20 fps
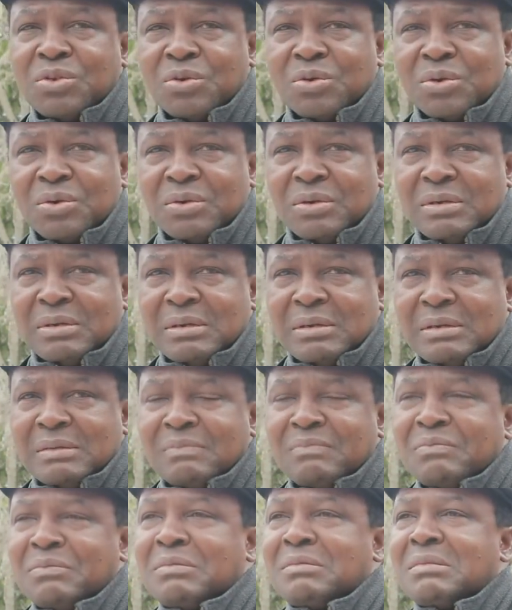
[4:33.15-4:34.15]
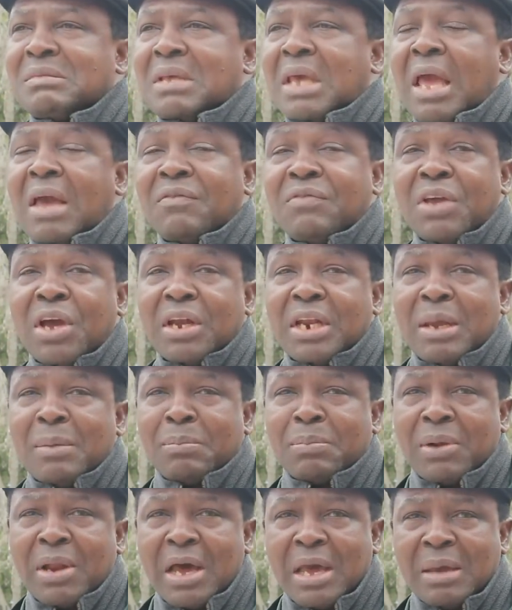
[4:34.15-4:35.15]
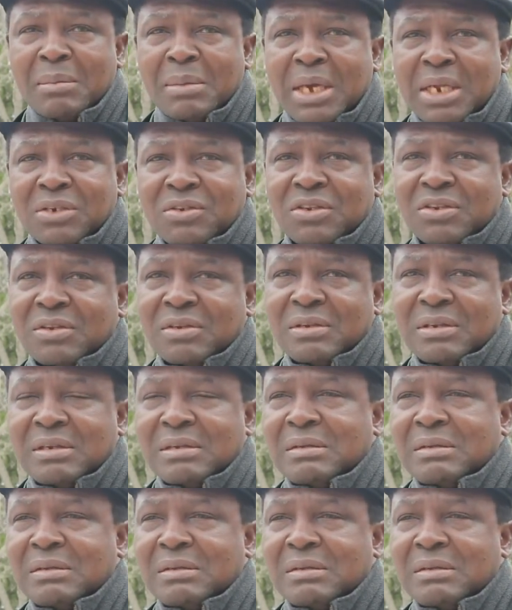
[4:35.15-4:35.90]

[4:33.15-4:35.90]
to heavy unemployment,